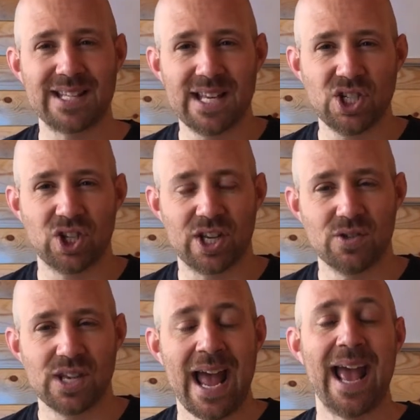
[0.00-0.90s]
issues,
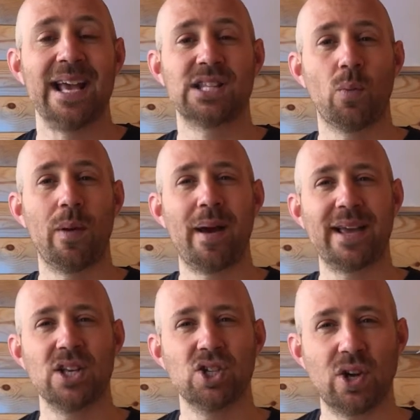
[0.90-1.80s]
is that we're making
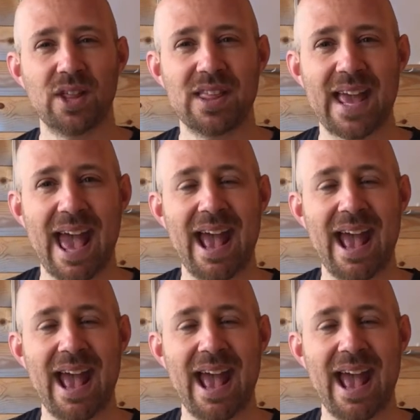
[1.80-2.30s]
sure that the